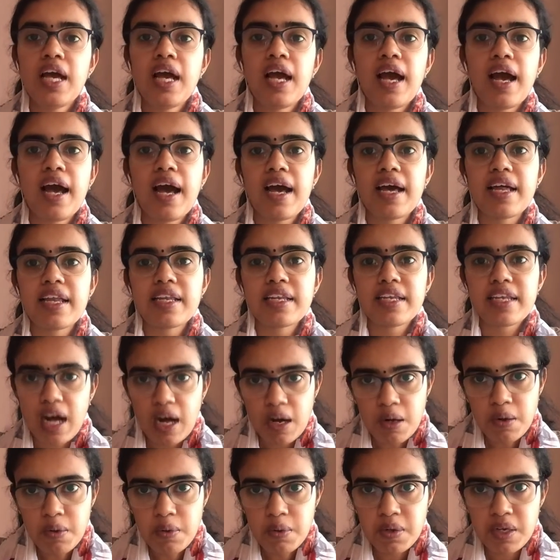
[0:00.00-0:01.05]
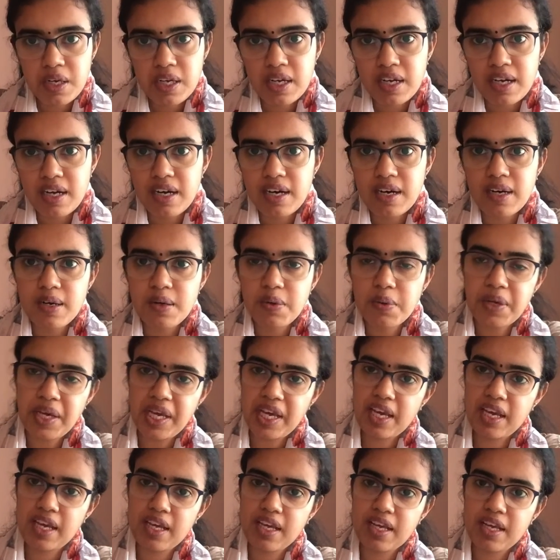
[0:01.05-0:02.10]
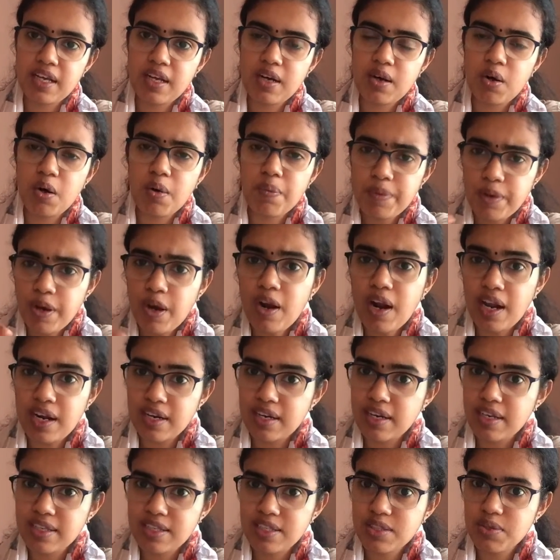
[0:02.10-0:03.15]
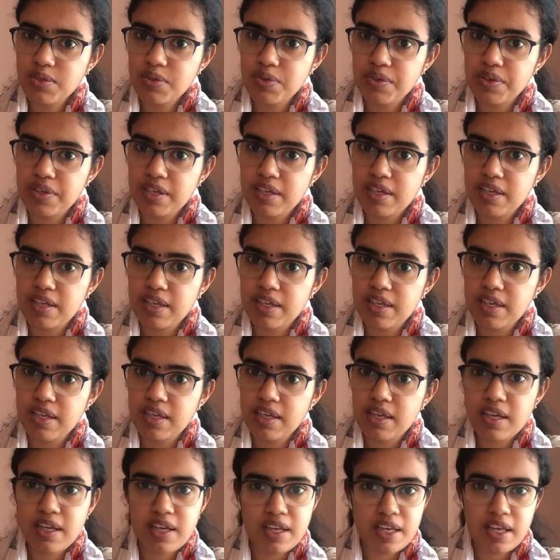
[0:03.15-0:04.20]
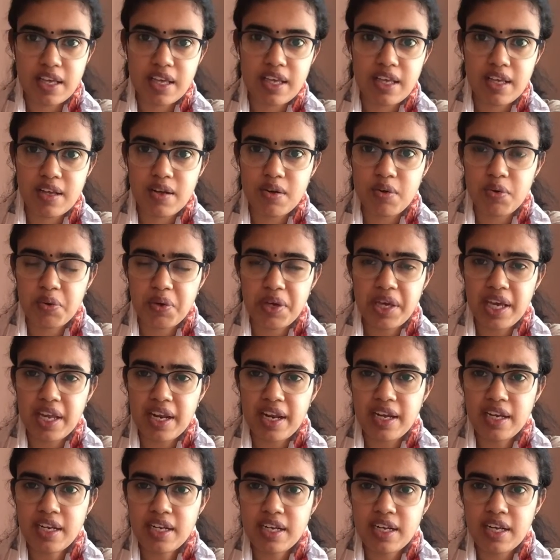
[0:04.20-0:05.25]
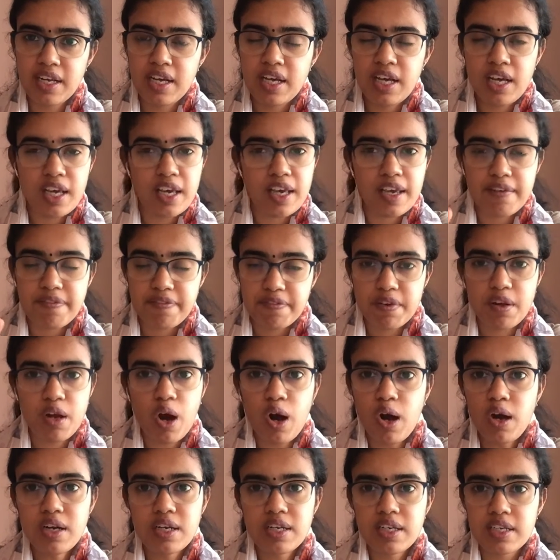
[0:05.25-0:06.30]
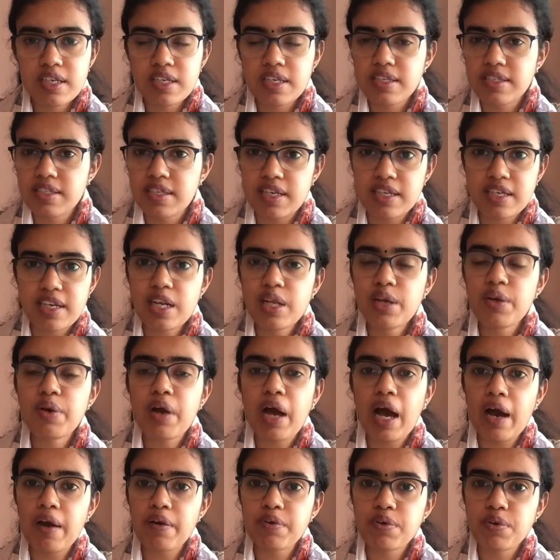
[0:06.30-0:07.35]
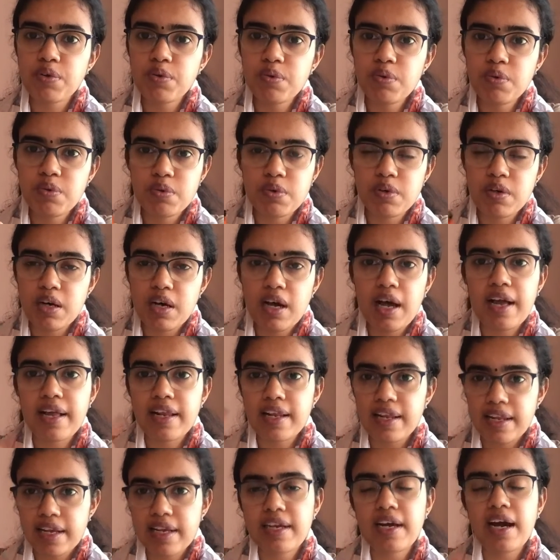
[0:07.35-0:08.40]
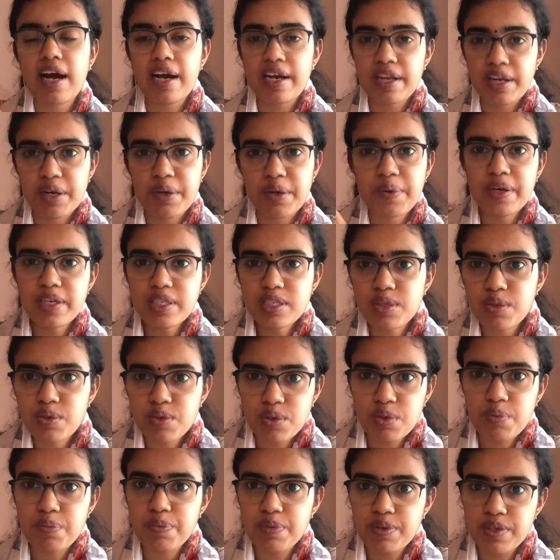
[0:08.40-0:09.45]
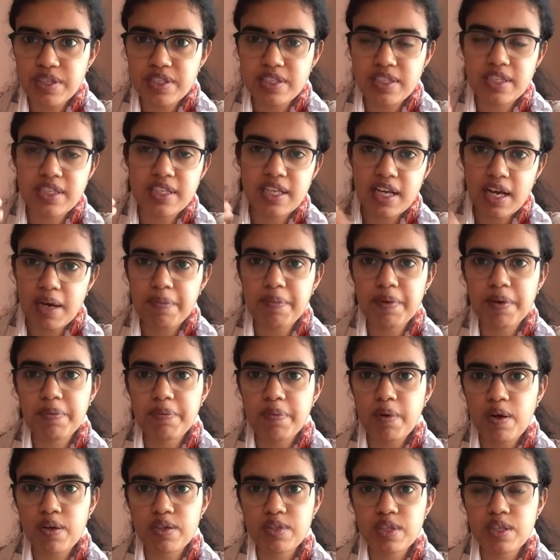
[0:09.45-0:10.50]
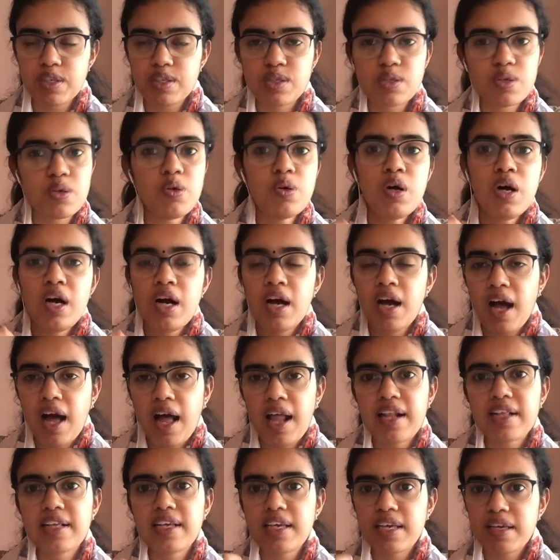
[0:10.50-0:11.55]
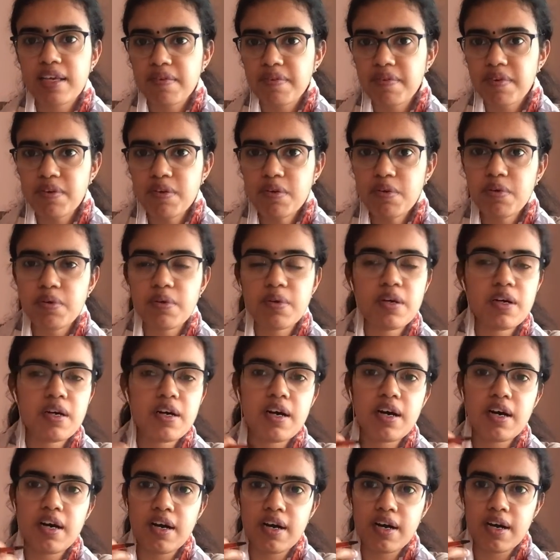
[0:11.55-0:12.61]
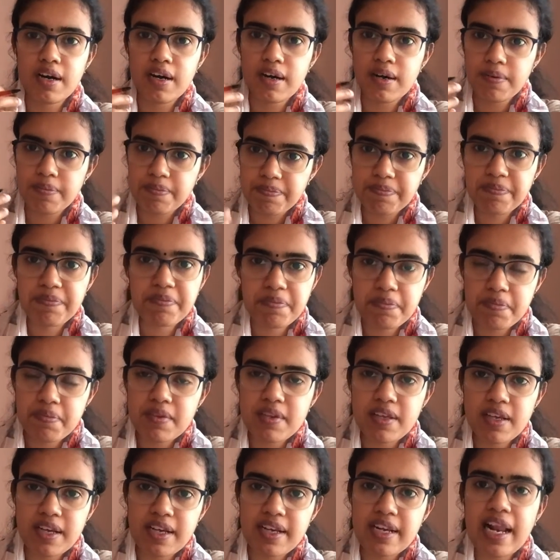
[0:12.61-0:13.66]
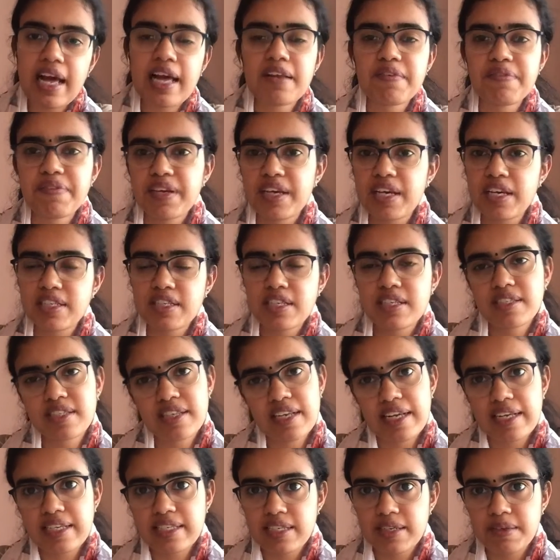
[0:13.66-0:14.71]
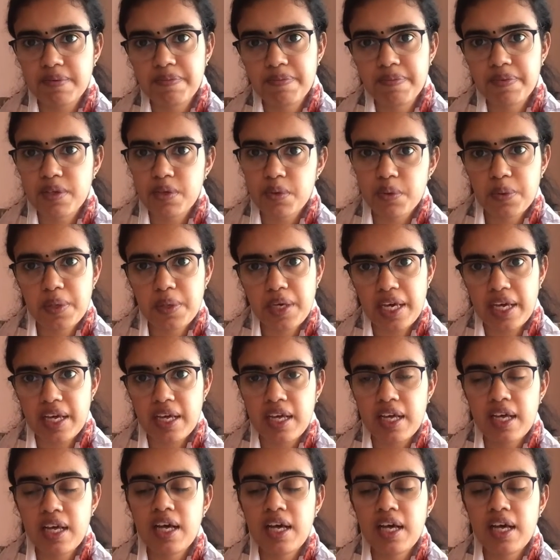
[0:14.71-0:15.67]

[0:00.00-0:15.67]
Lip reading: And now, okay, hope you all understood. Okay, right? If not, certainly you have to, I request you to put it in the comment box. So I'll give you clarifications later. Okay,